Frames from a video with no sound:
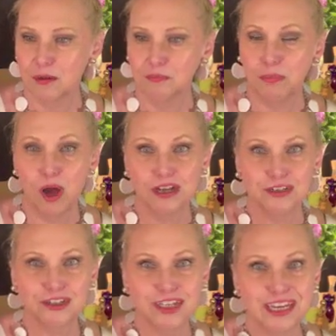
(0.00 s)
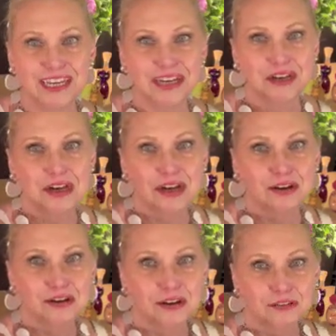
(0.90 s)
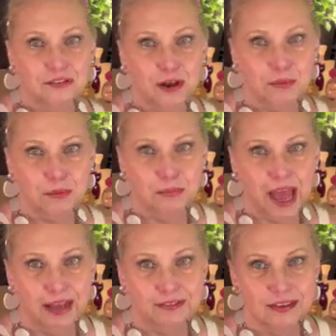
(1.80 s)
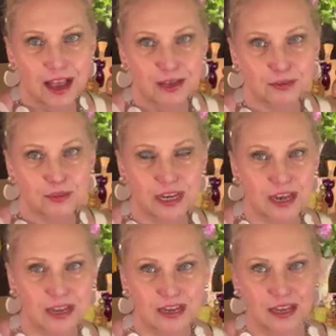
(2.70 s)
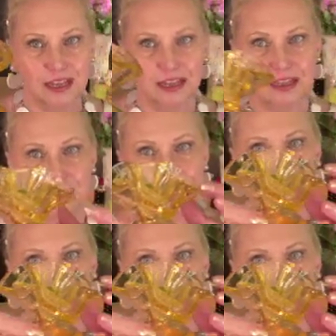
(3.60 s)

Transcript: Bon Chic from Max Azria. Look at